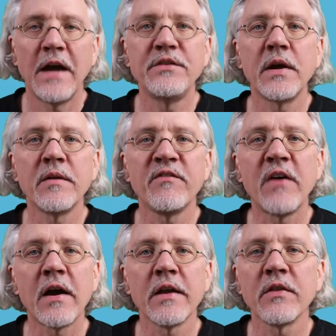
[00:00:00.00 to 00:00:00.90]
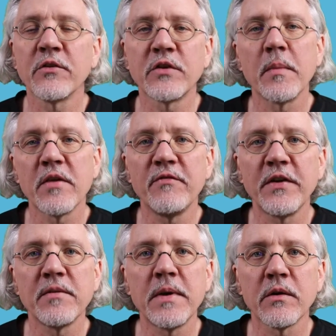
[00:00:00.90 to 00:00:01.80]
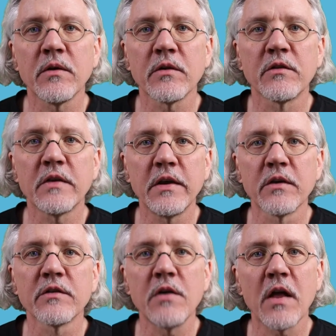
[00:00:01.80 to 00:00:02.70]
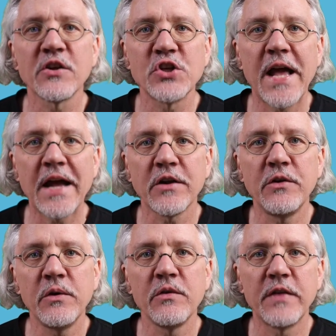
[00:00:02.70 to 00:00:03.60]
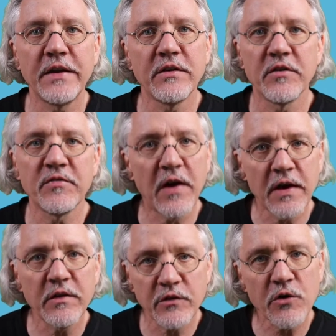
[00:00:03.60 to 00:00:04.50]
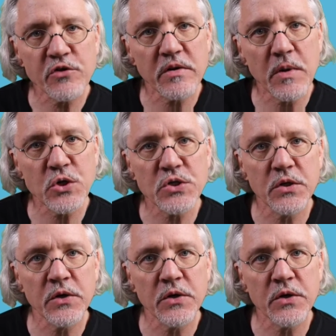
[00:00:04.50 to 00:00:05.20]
identifying some of the fundamental skills, knowledge, and attitudes that define social emotional